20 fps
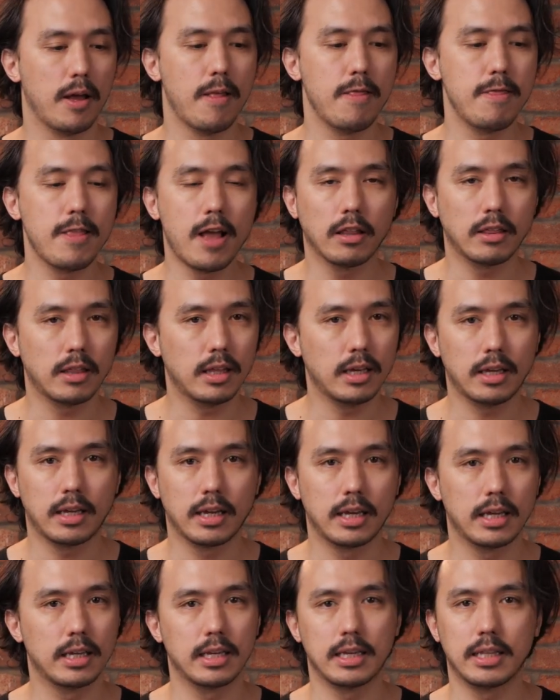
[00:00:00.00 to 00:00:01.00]
None
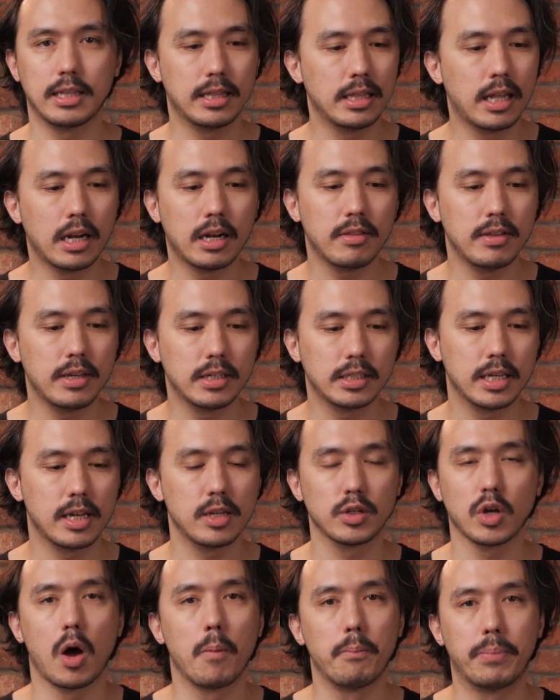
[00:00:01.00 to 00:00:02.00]
of these
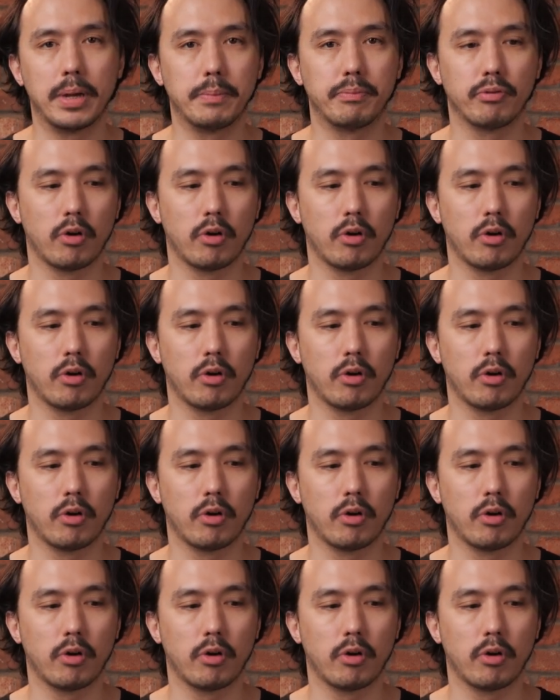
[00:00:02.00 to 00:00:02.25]
things are big